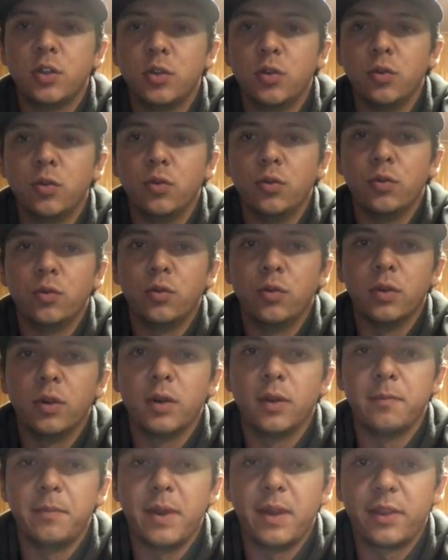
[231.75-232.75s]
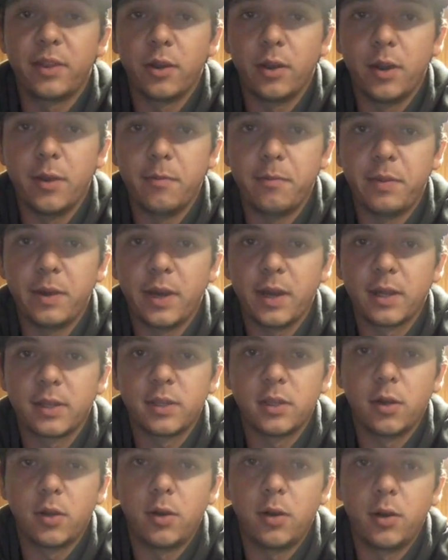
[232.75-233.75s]
to make their
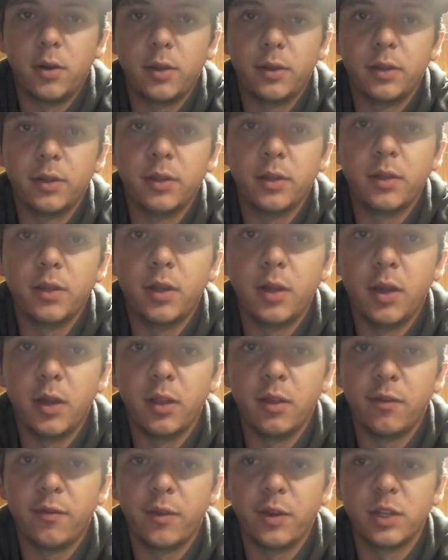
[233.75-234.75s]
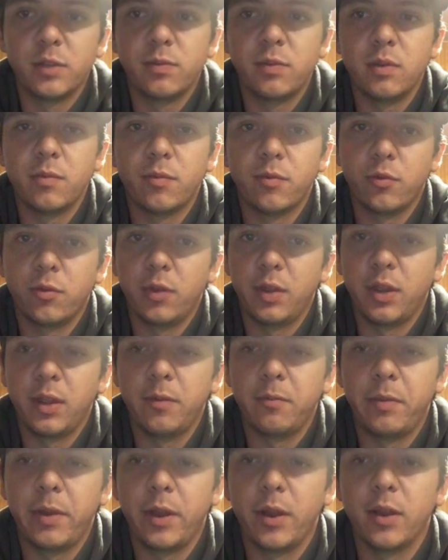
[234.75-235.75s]
impact on the French people and
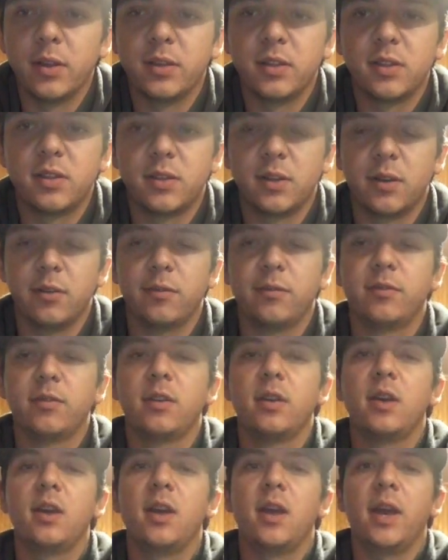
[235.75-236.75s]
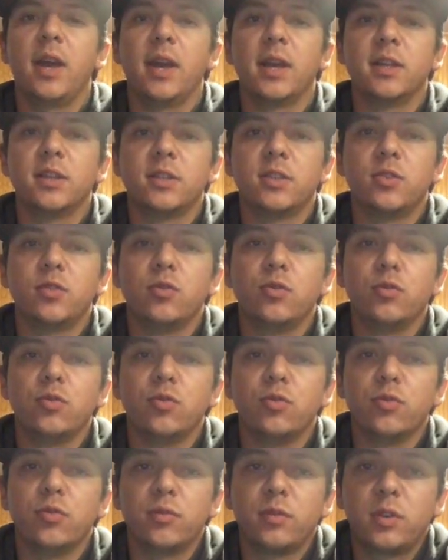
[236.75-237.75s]
in Paris itself, and
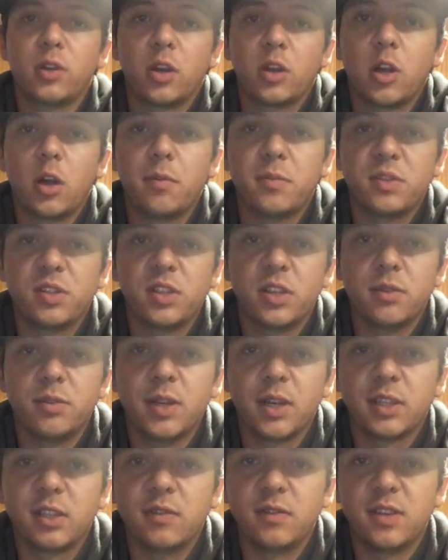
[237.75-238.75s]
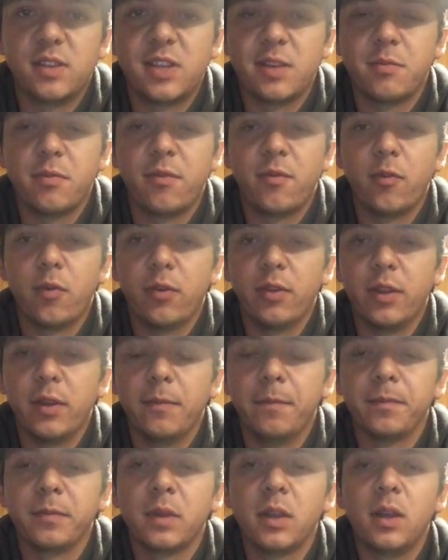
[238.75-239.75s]
to accomplish the objectives they set before them.